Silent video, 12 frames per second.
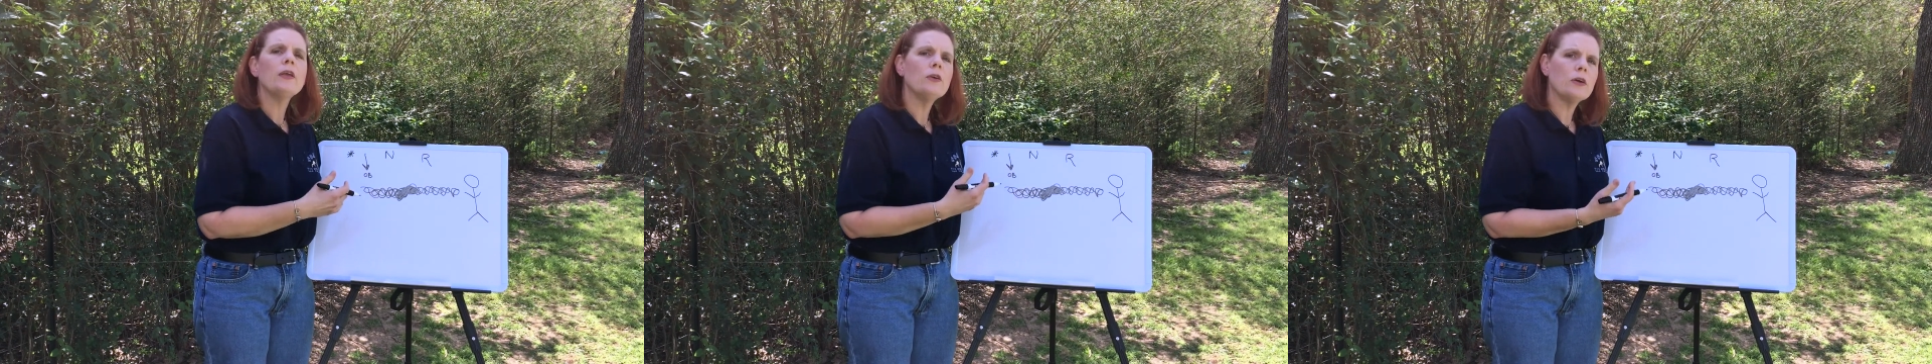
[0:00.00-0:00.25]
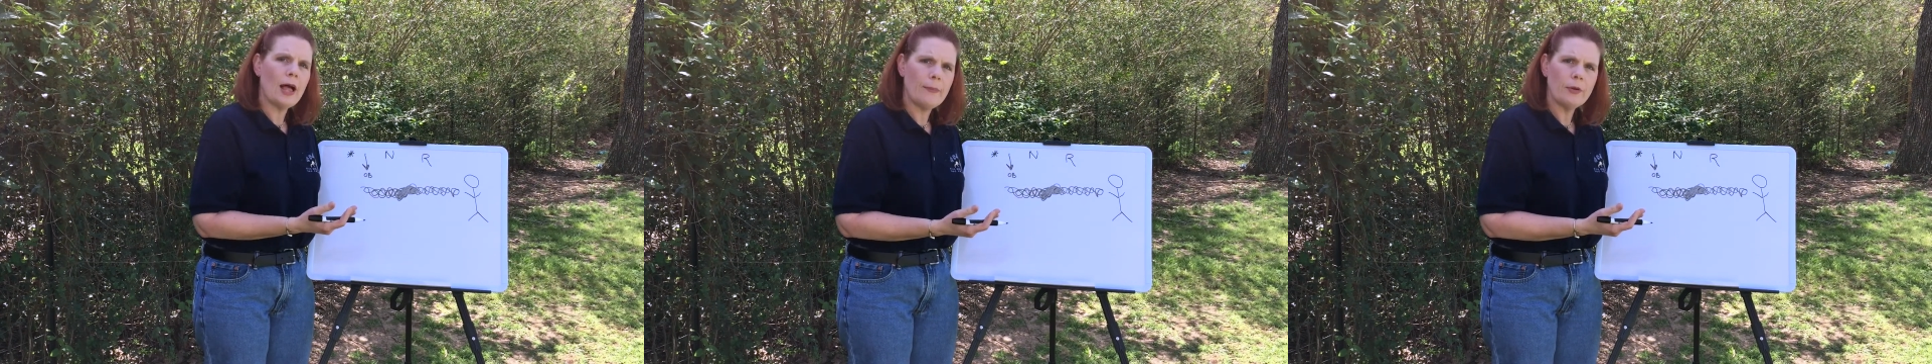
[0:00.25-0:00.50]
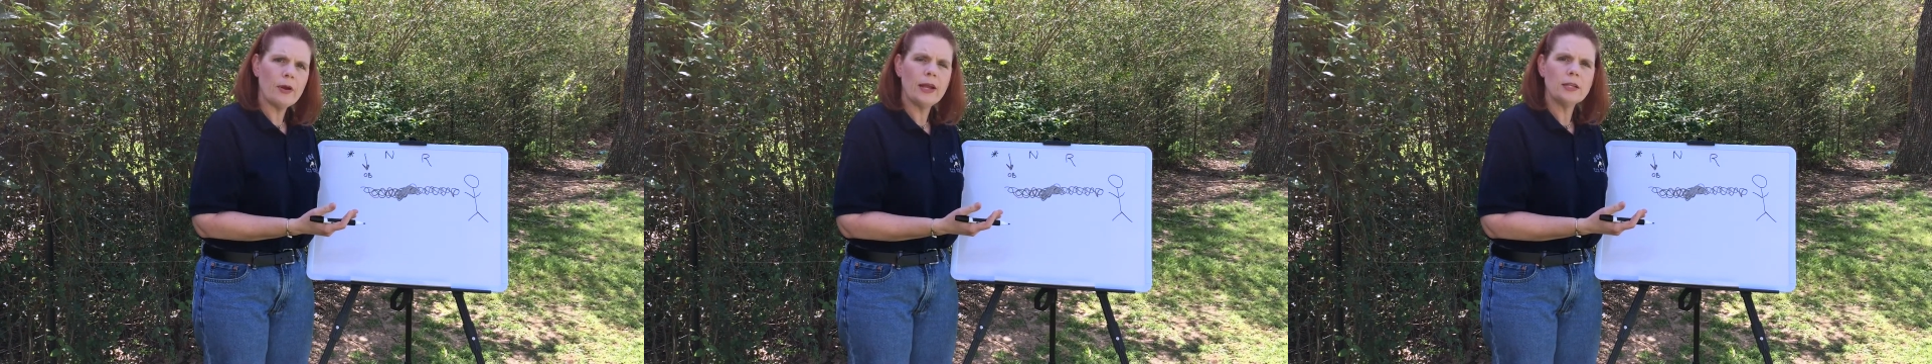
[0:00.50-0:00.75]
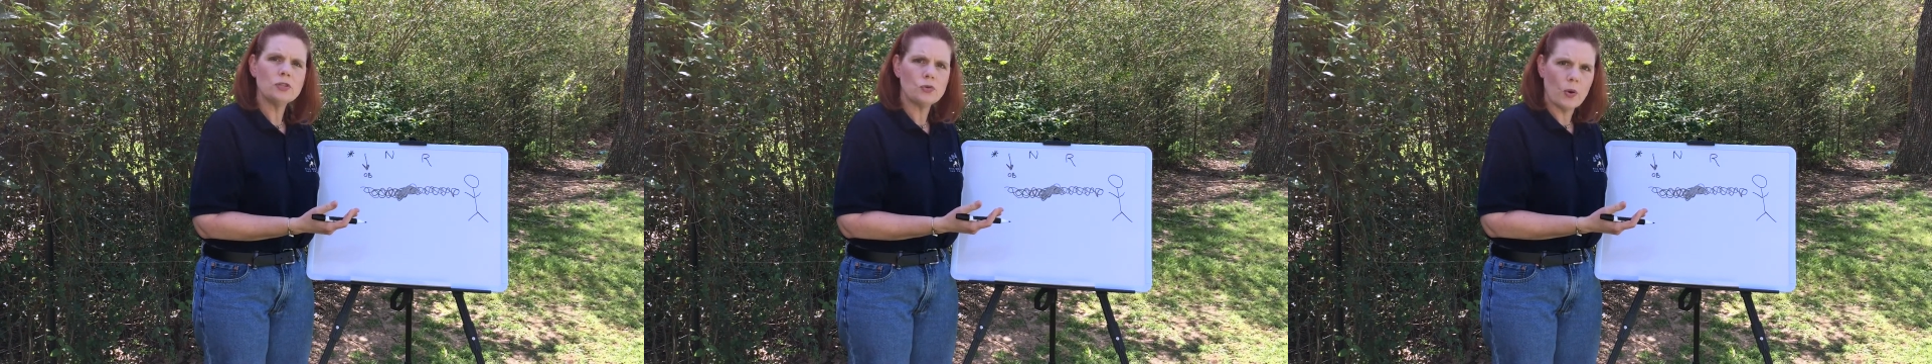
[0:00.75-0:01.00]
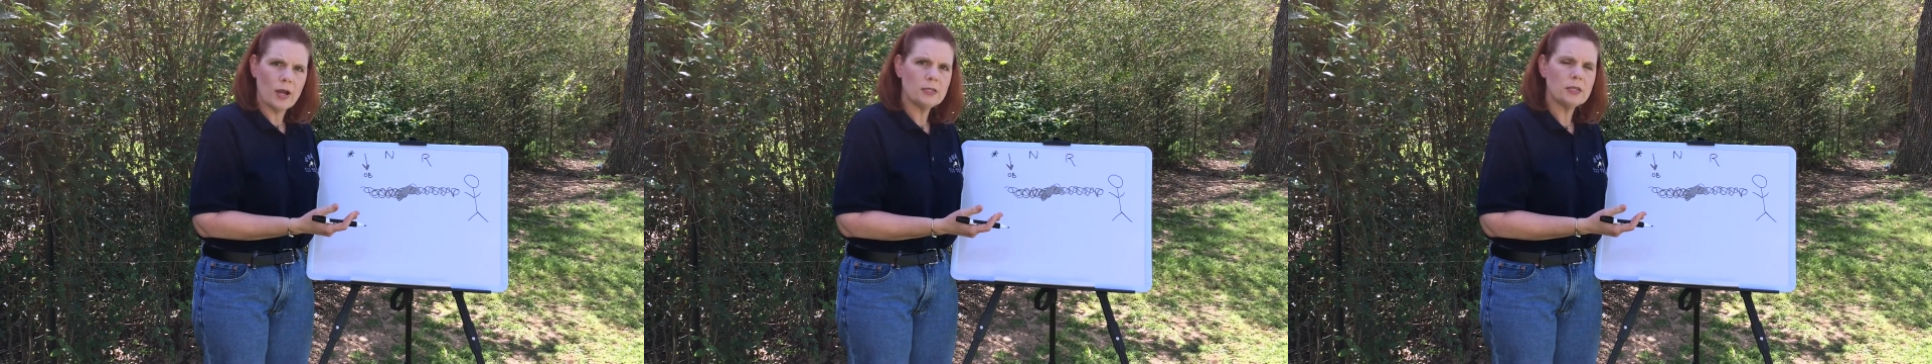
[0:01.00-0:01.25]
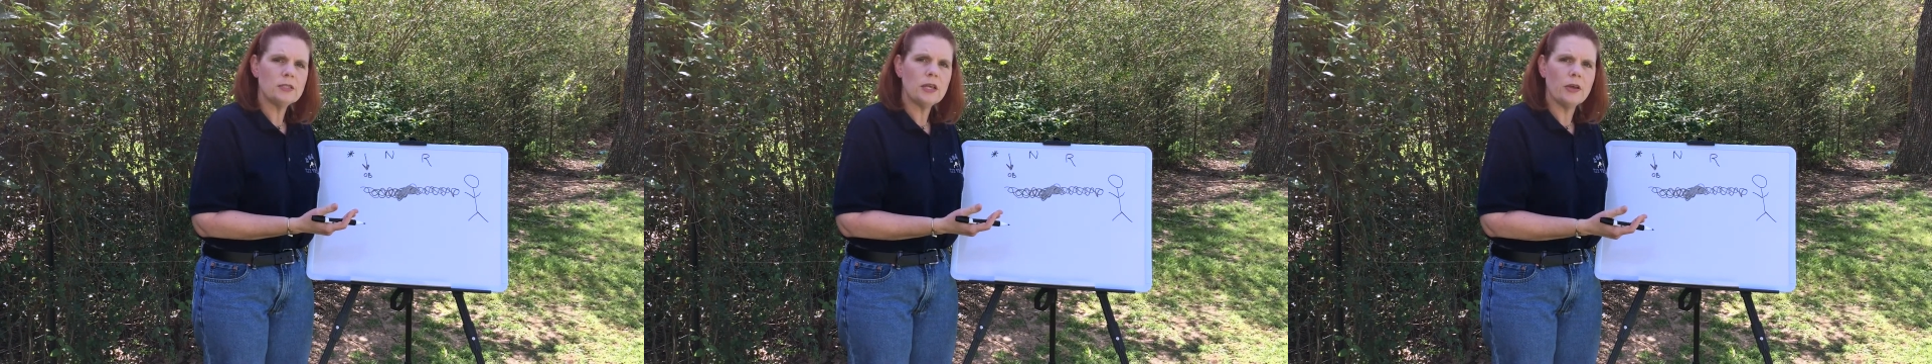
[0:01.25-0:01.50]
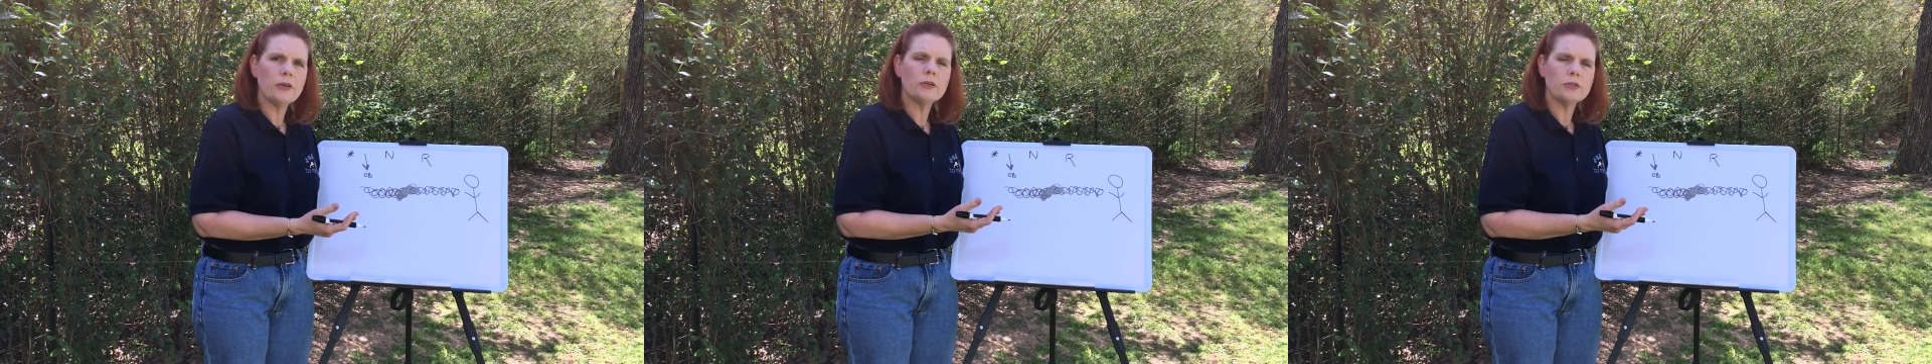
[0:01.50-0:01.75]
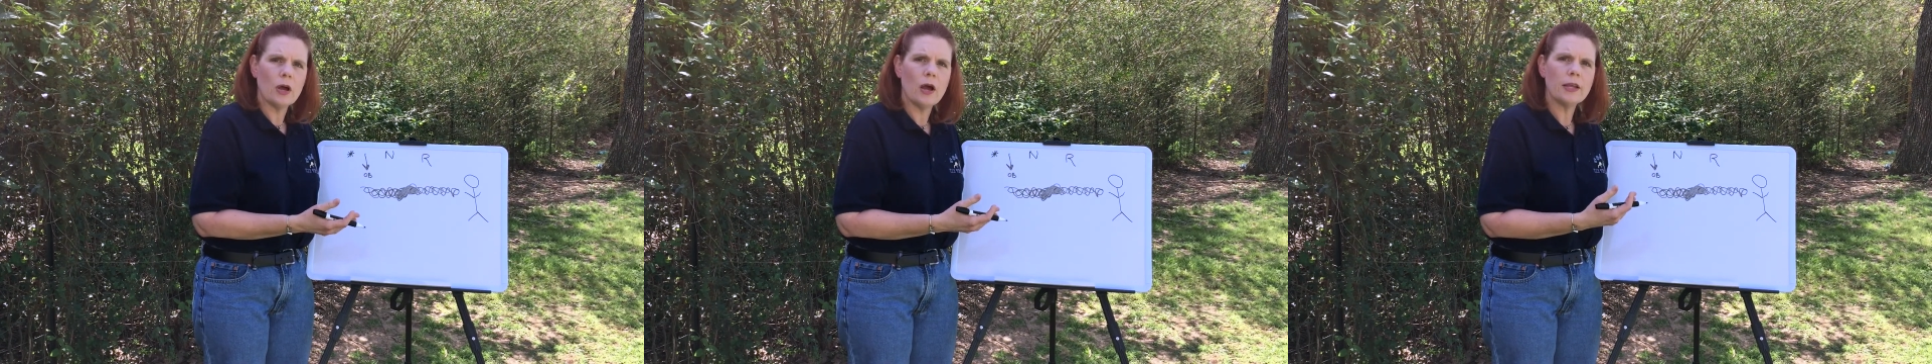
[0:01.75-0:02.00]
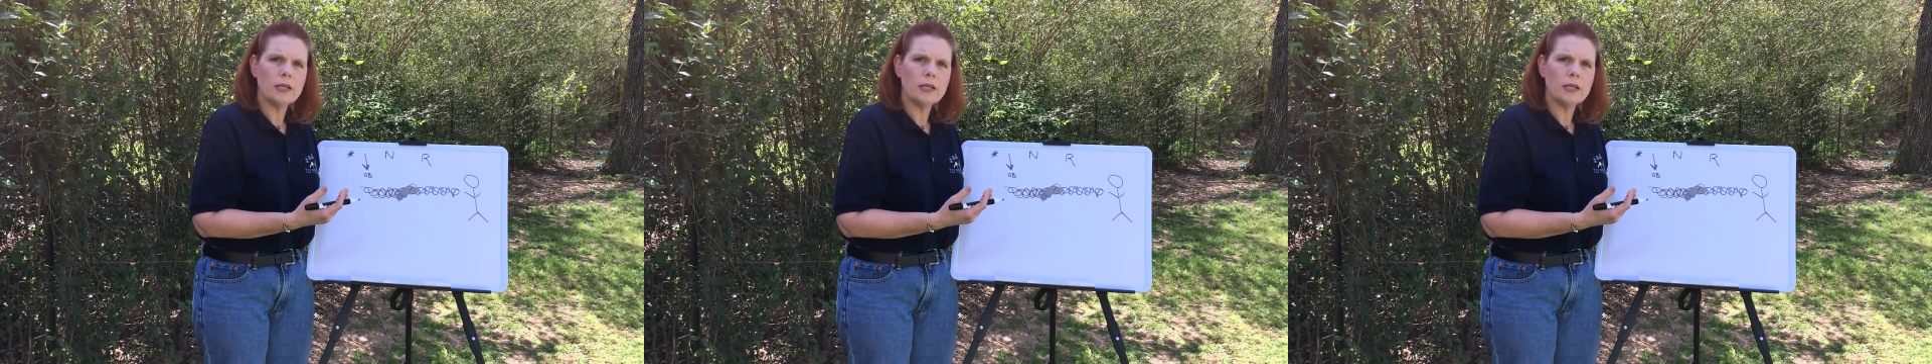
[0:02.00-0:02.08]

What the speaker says: you clap your hands twice and tell your dog